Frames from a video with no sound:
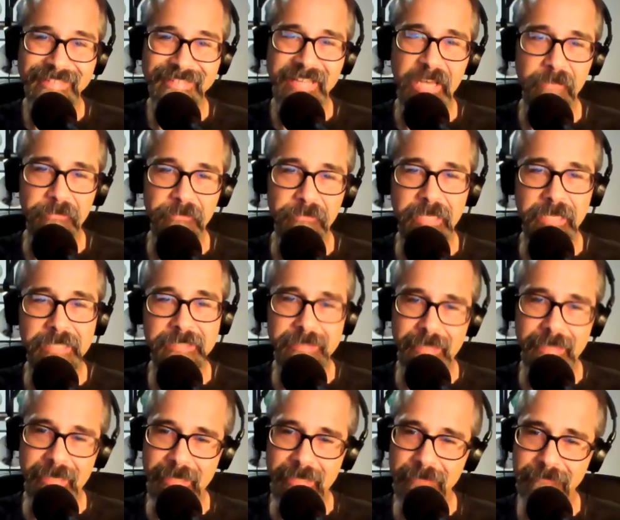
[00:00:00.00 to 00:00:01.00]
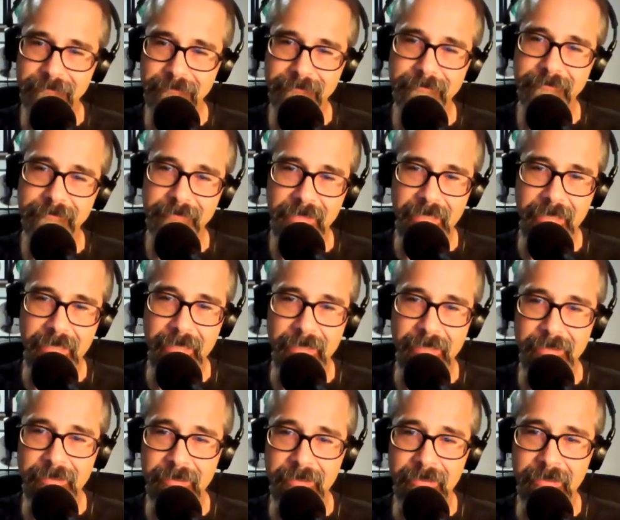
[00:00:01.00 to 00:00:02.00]
Have a nice day,
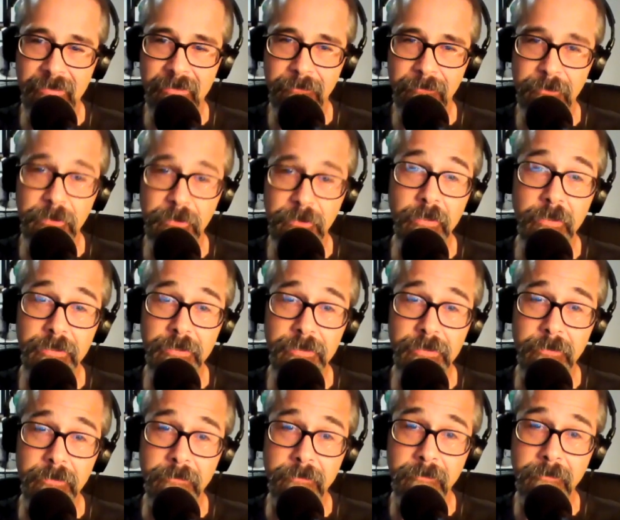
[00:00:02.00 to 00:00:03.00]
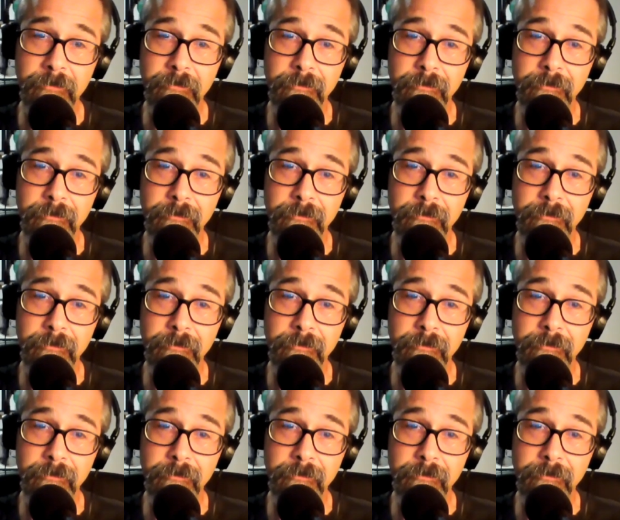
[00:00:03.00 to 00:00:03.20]
and we'll talk to you soon.